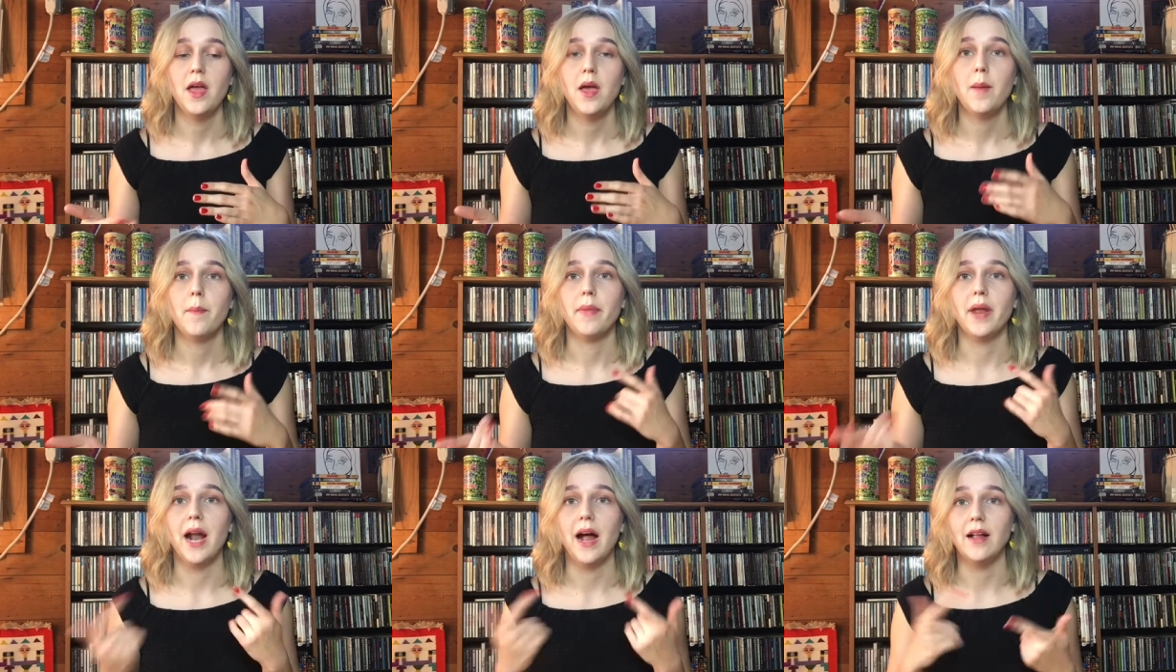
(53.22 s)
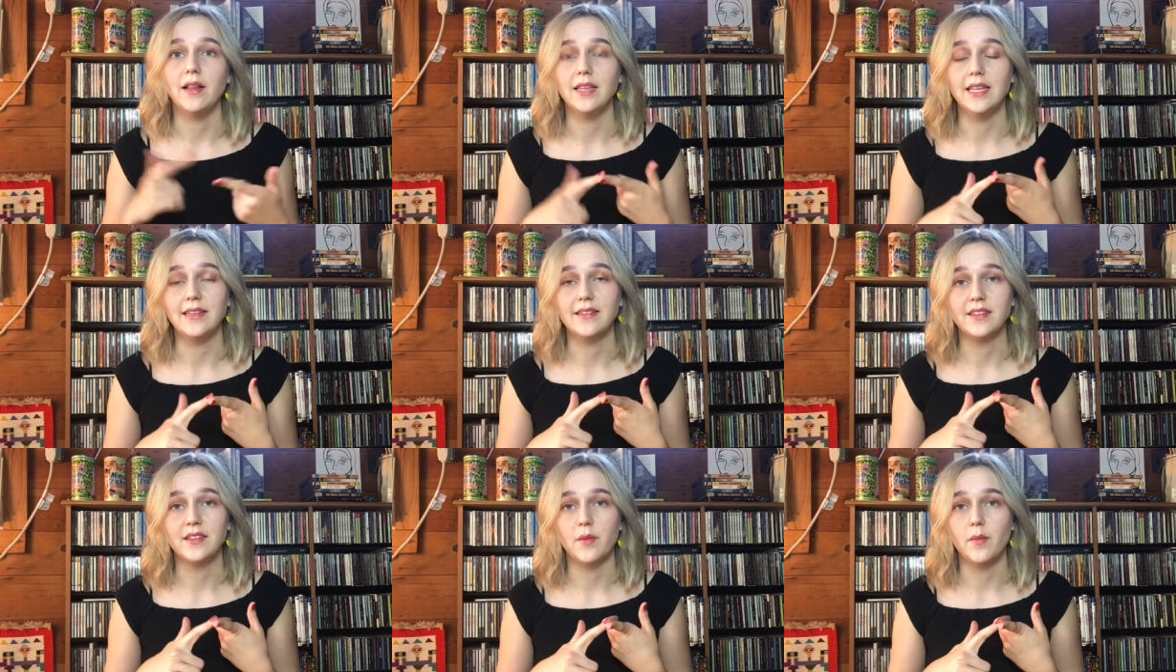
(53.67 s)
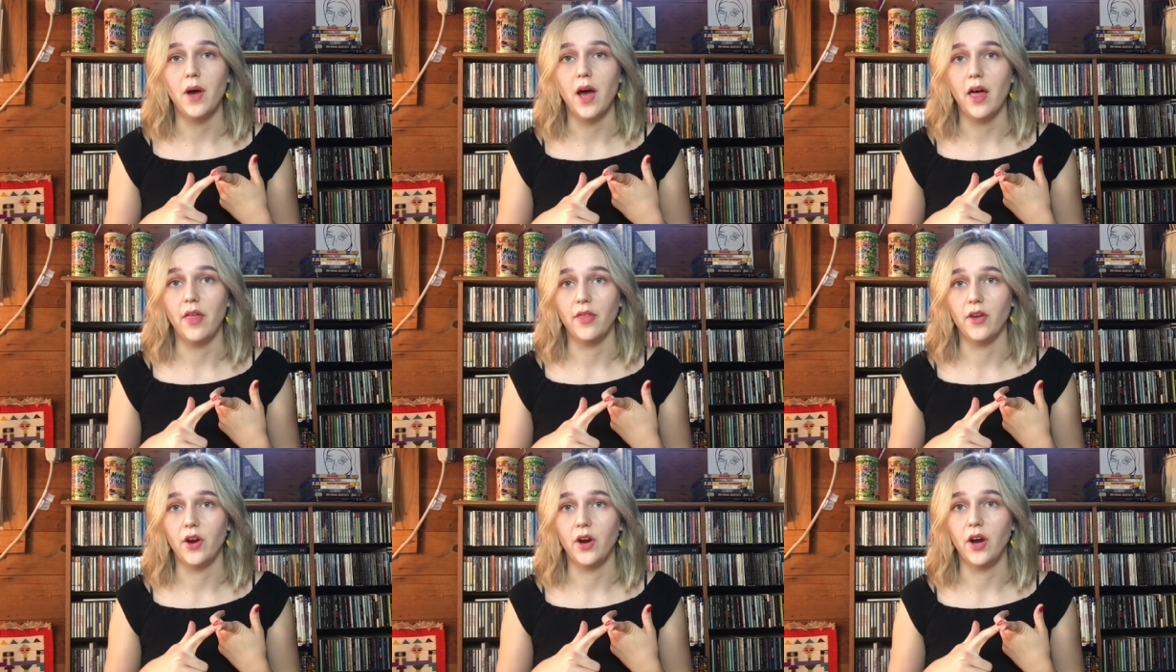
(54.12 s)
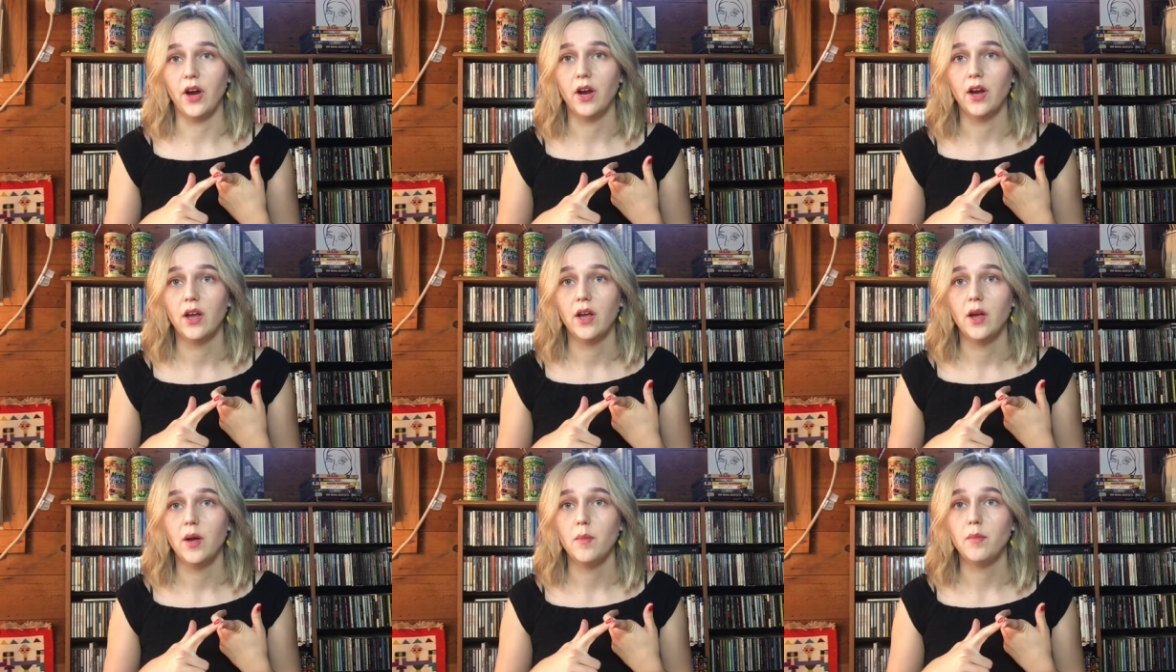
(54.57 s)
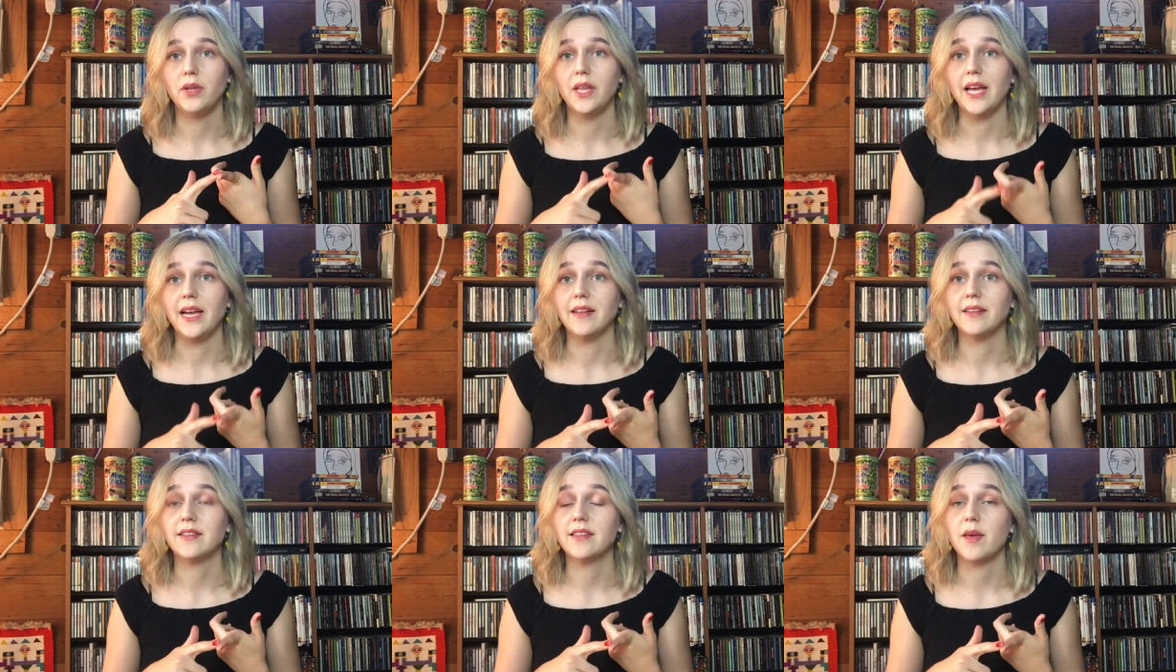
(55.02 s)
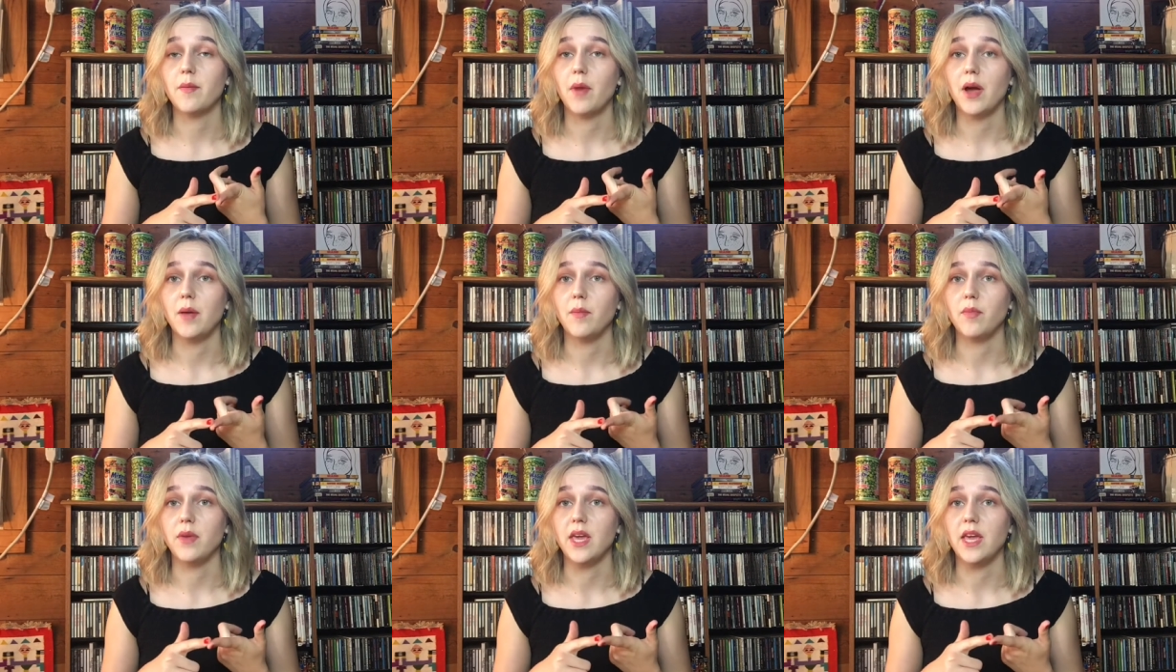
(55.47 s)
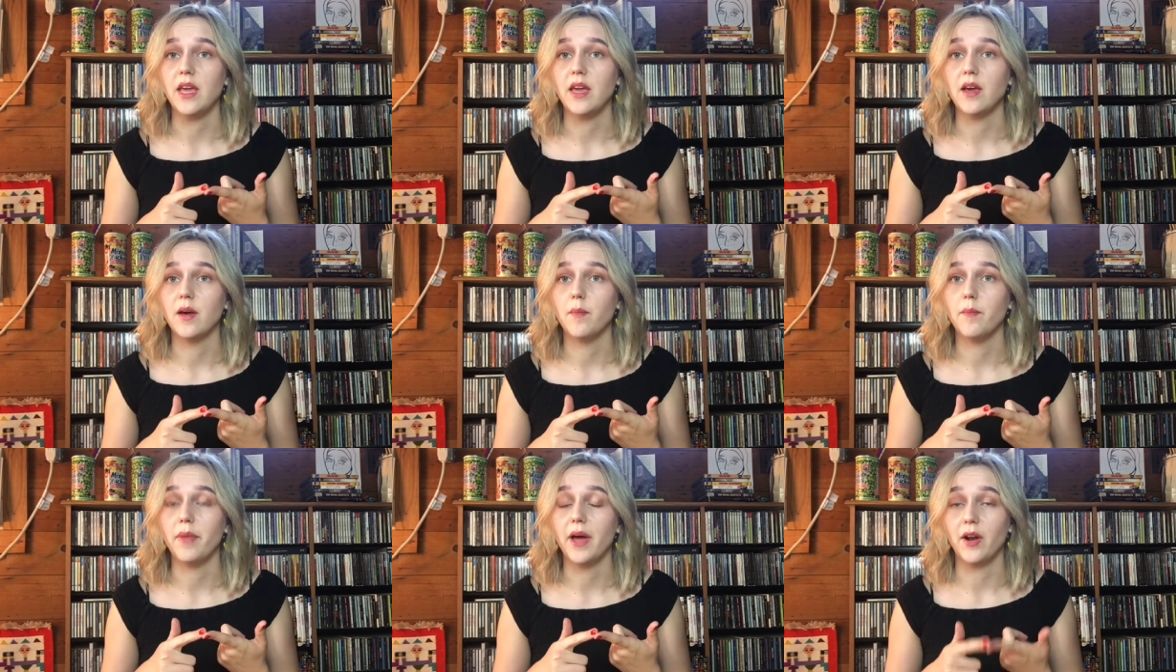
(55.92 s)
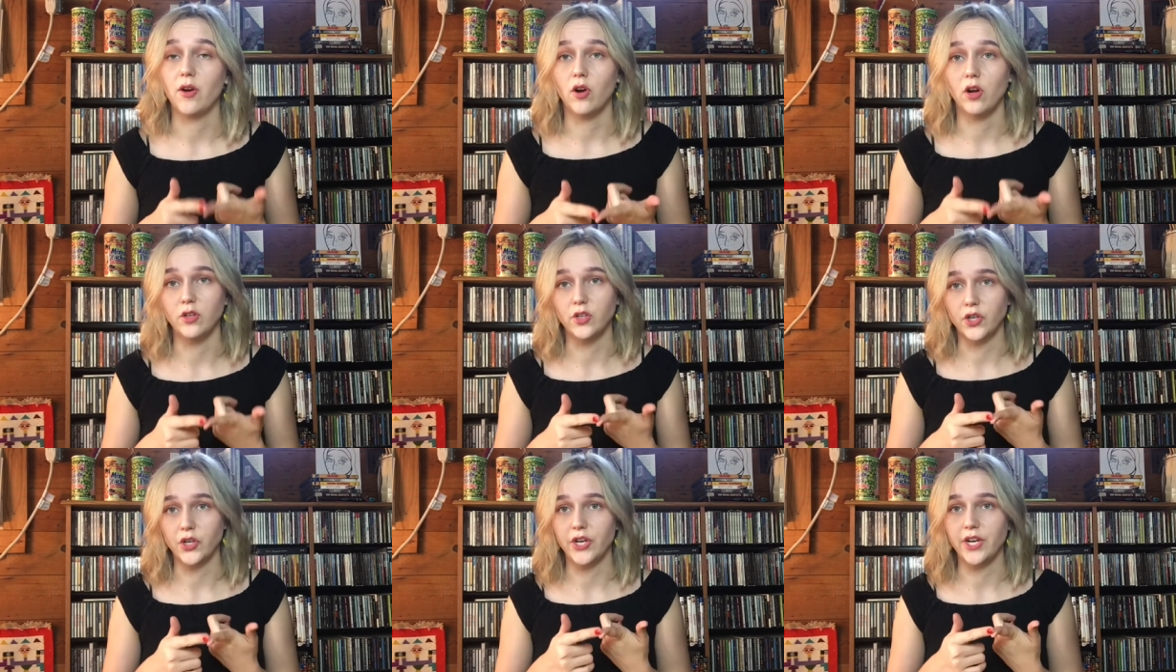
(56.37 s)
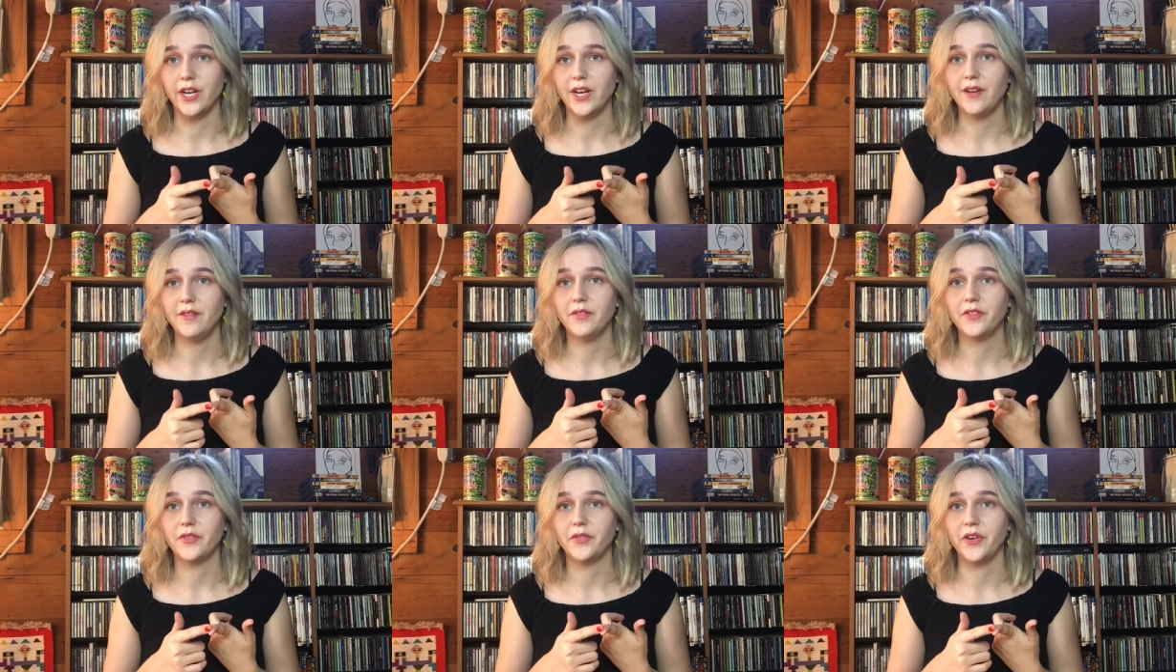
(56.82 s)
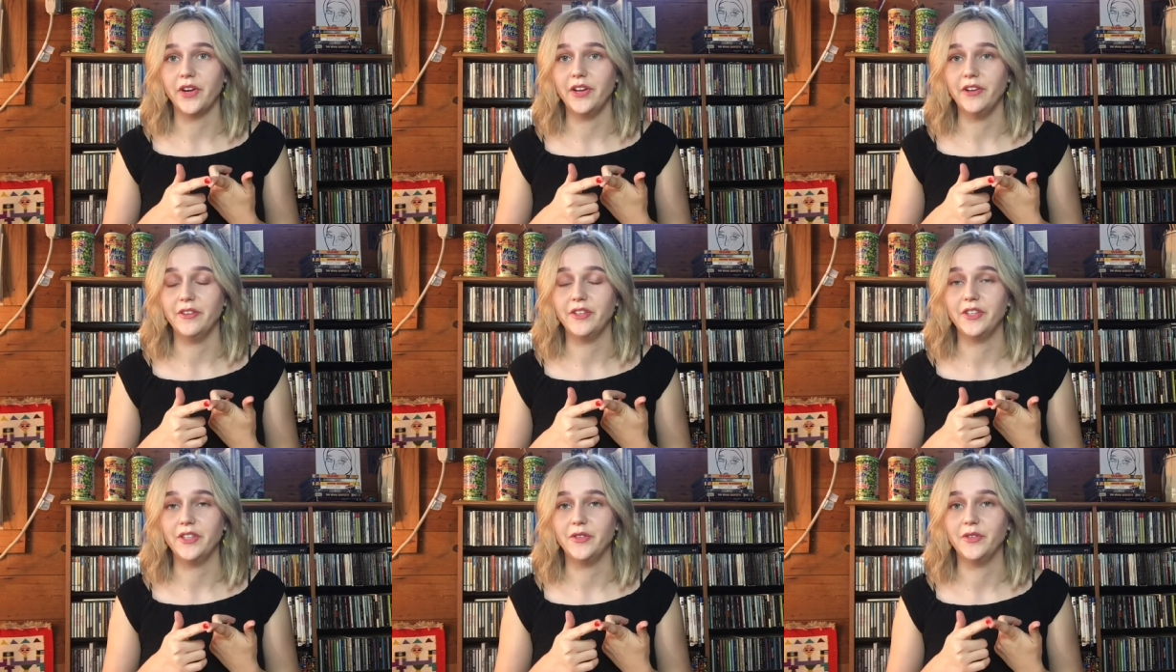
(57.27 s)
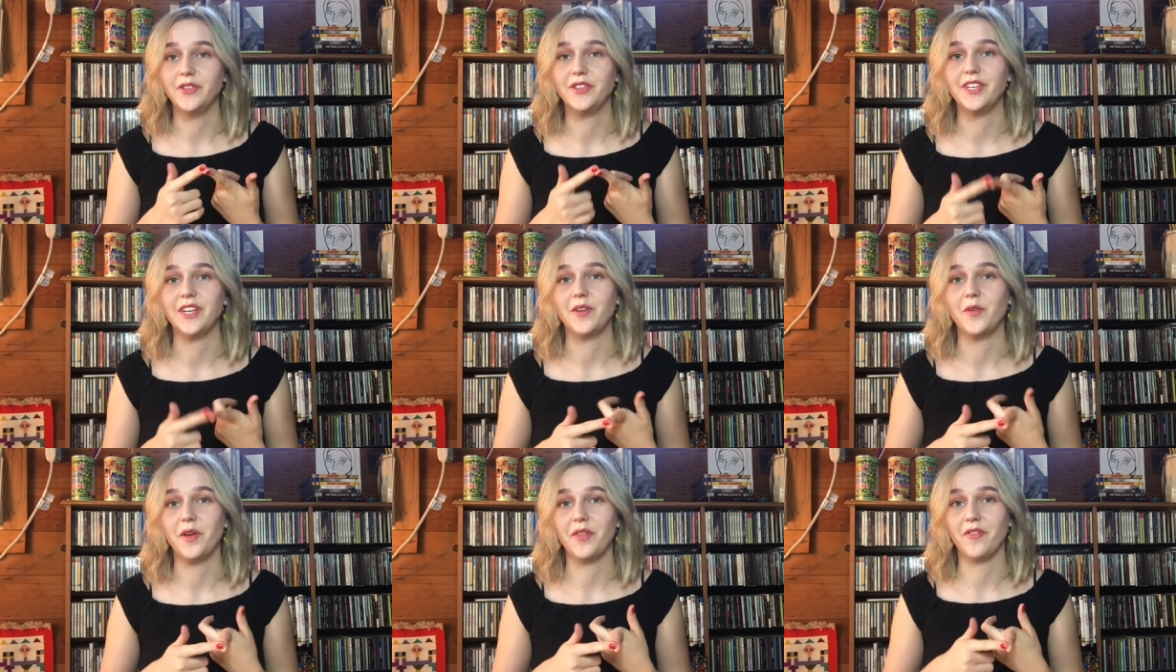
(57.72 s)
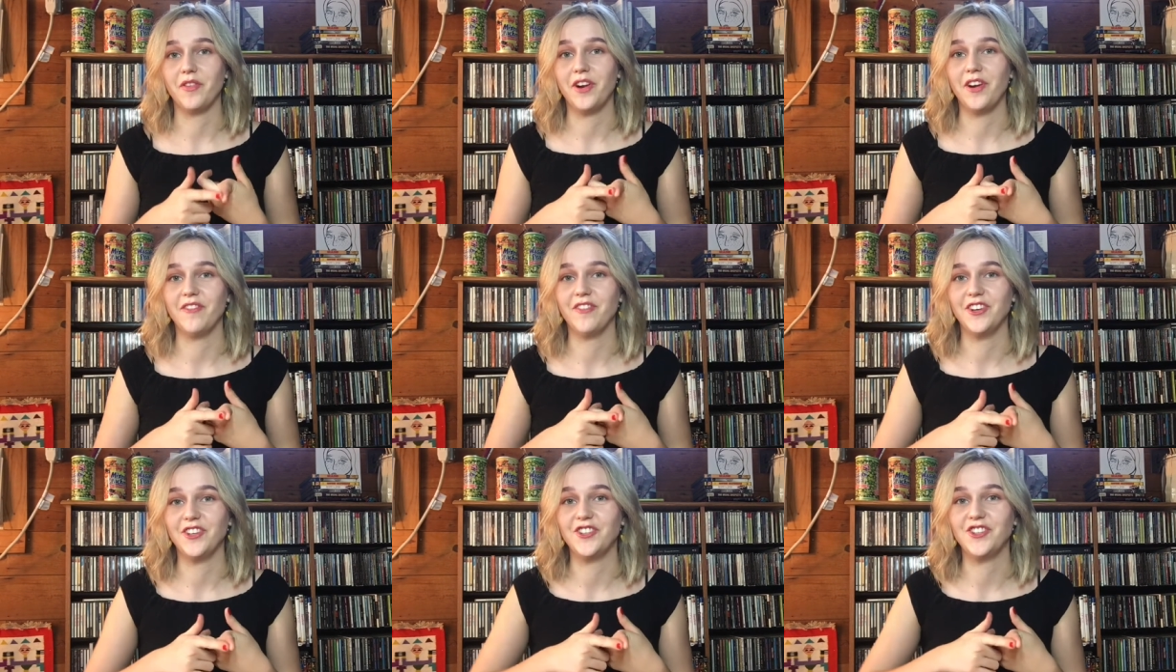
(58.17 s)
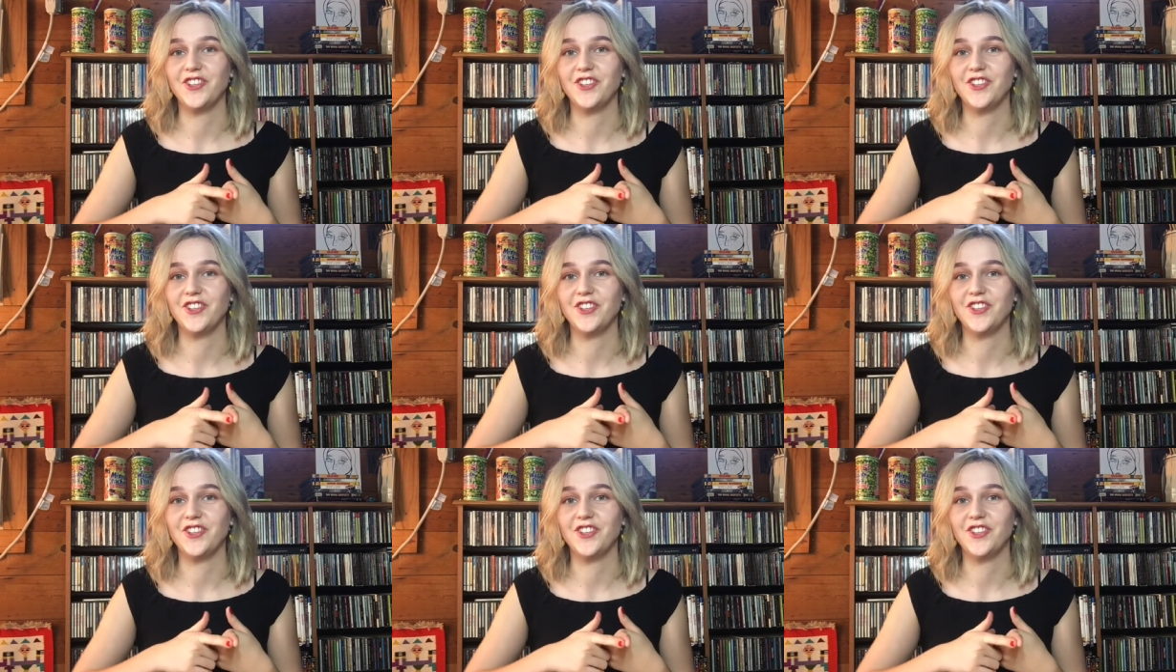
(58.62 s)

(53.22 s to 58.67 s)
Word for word: but I'll list some other plants that might be better alternatives for you to stick with for your first